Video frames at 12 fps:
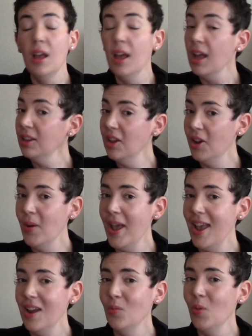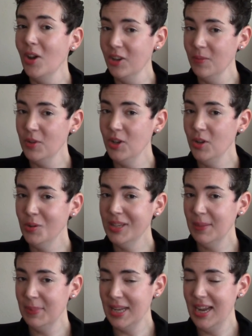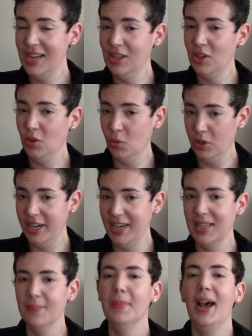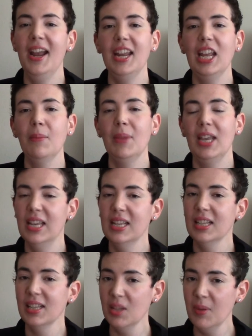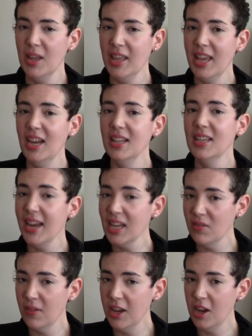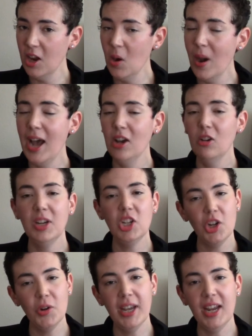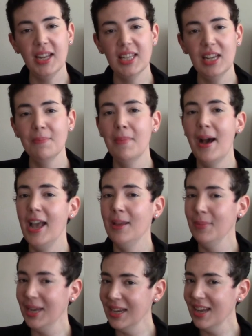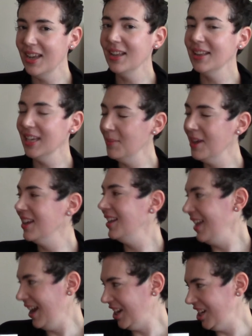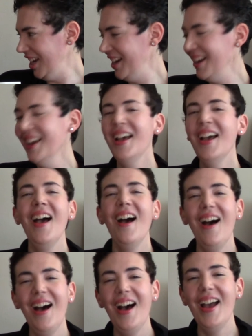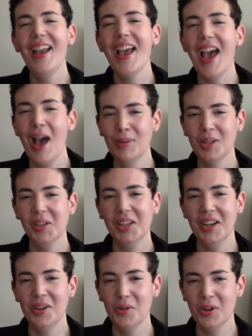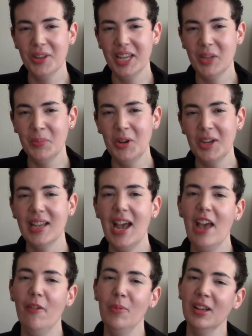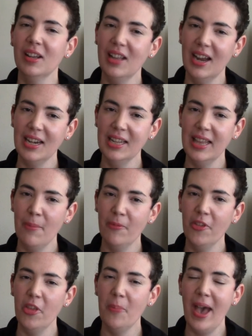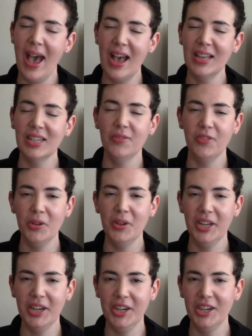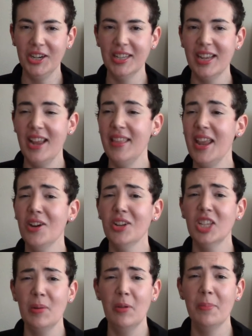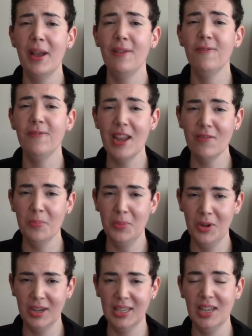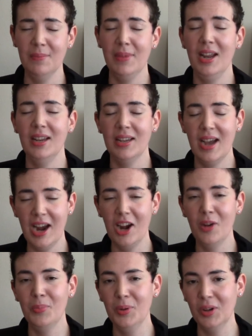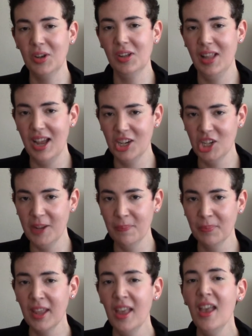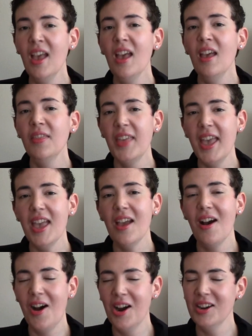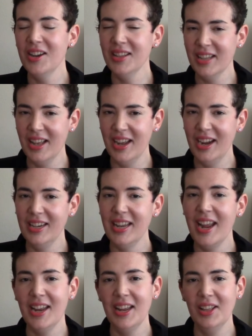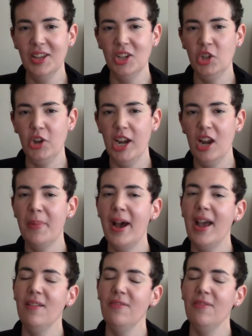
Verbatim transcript: Hello and welcome to Sips and Stories. My name is Elizabeth and in today's video I will be showcasing my Mina Lima collection. I absolutely adore these books. I have been collecting them for the past few years and they are some of my favorite books in my entire book collection. They are designed and illustrated by a